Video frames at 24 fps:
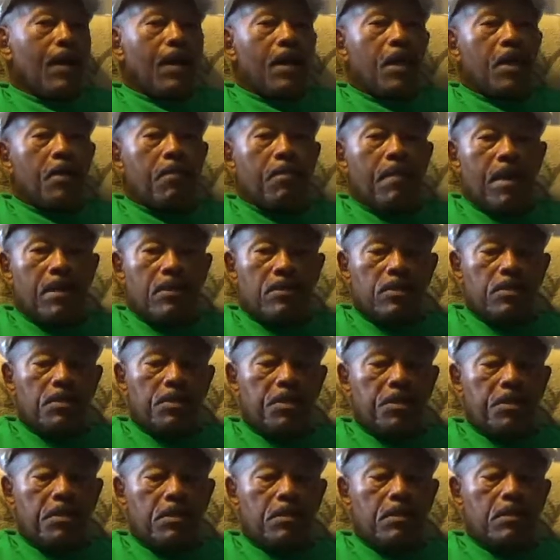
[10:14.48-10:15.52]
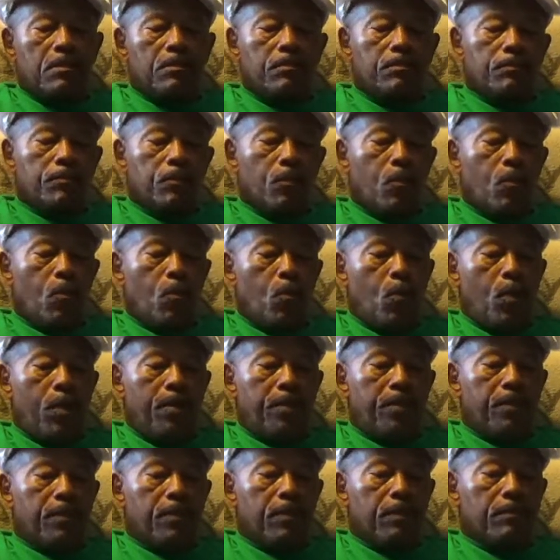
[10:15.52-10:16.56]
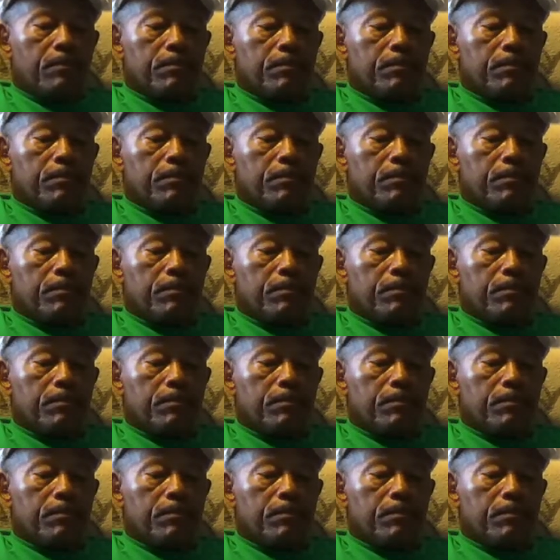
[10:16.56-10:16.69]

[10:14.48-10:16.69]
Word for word: He makes a deal with